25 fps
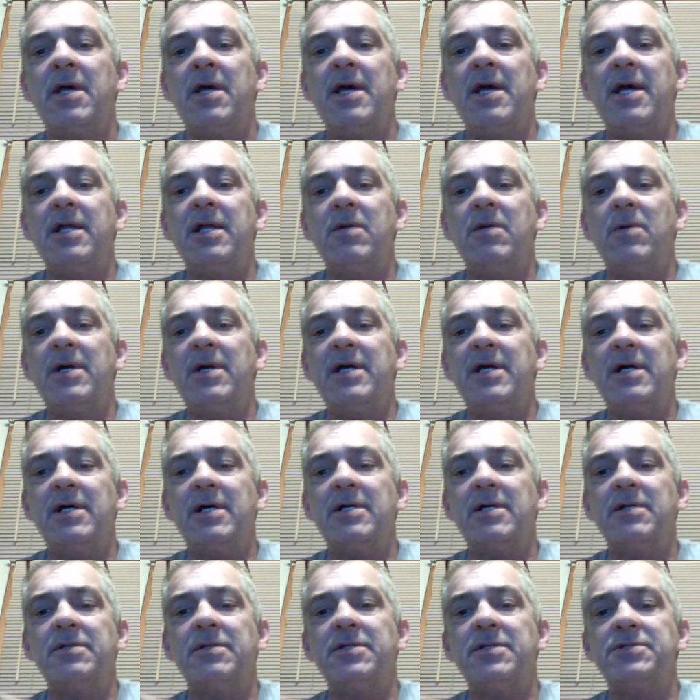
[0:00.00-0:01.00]
Anyway,
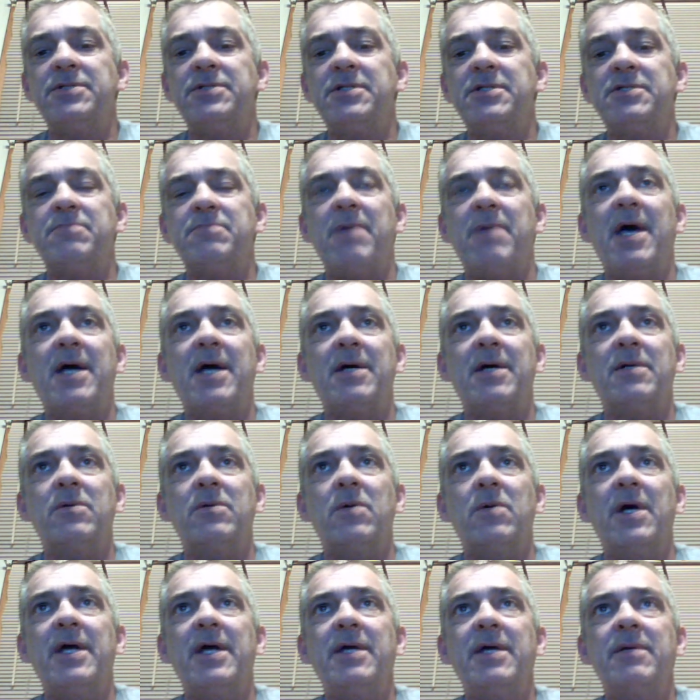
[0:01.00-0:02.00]
this is packed
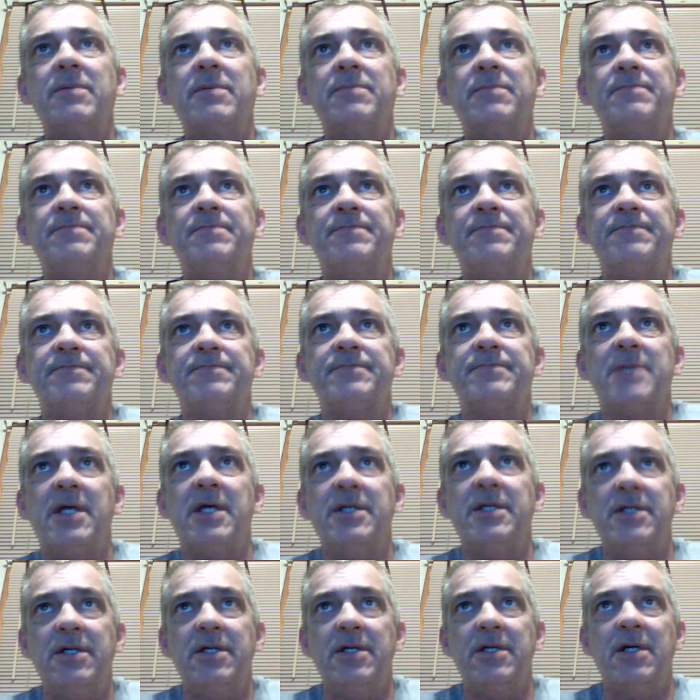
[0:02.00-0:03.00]
away.
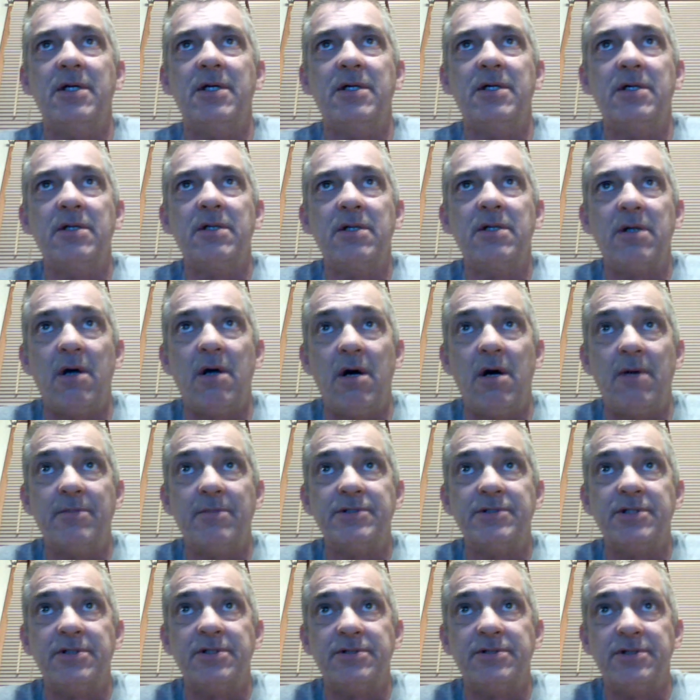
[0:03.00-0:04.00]
Any
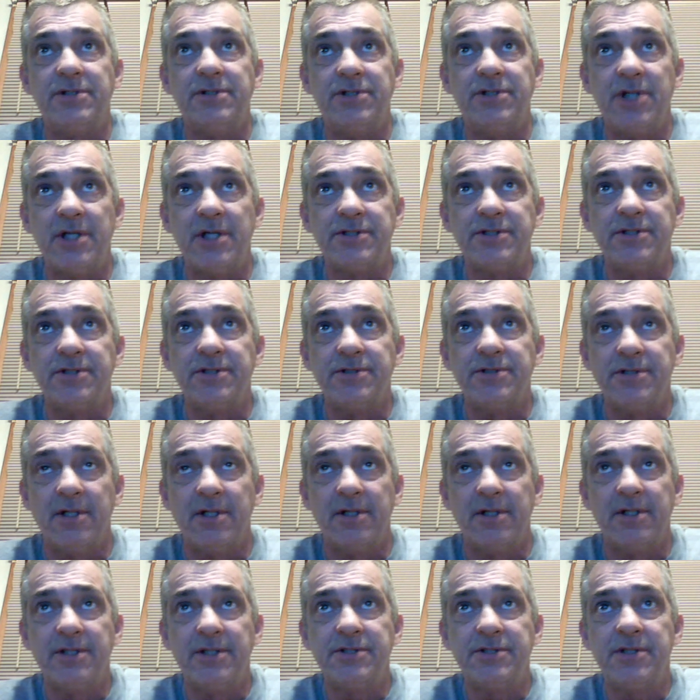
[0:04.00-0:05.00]
comments or suggestions
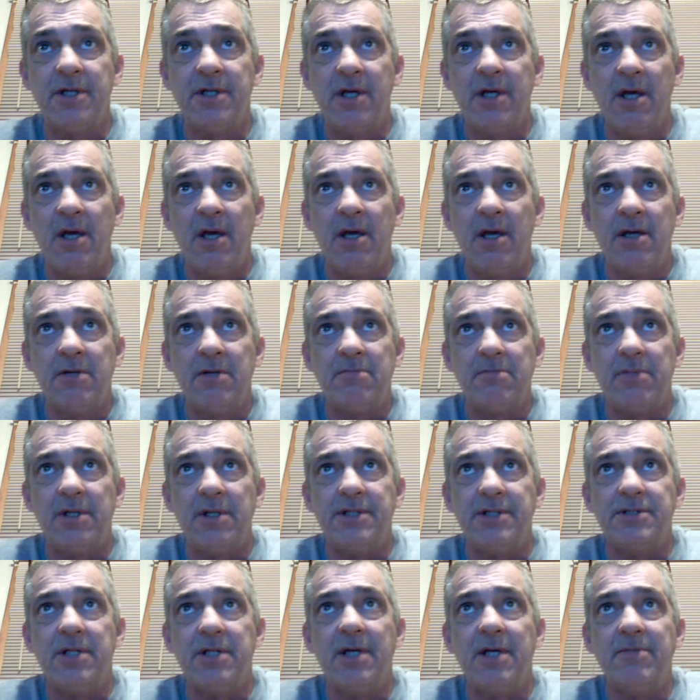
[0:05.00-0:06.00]
on this,
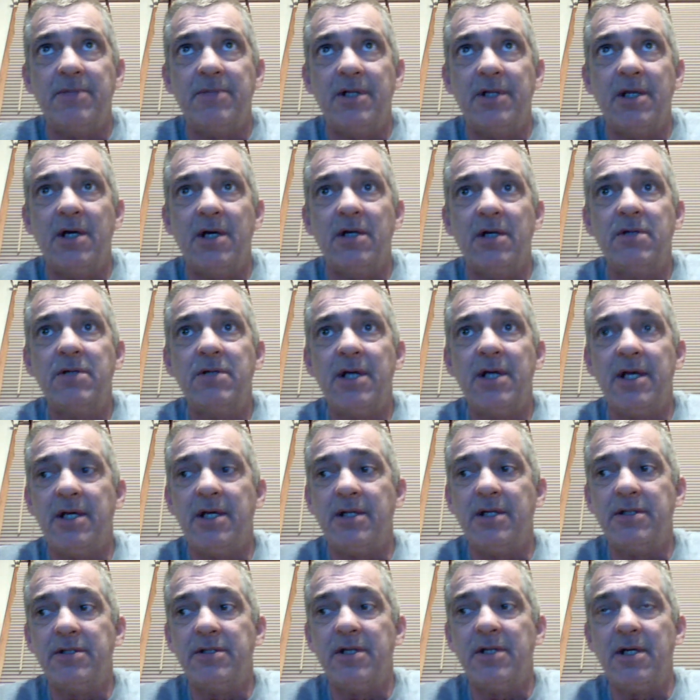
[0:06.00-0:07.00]
please let me know.
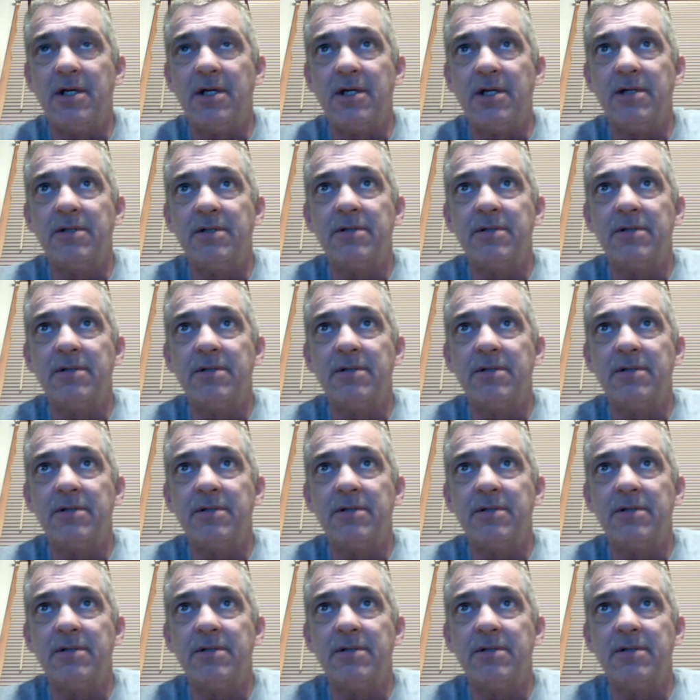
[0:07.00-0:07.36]
And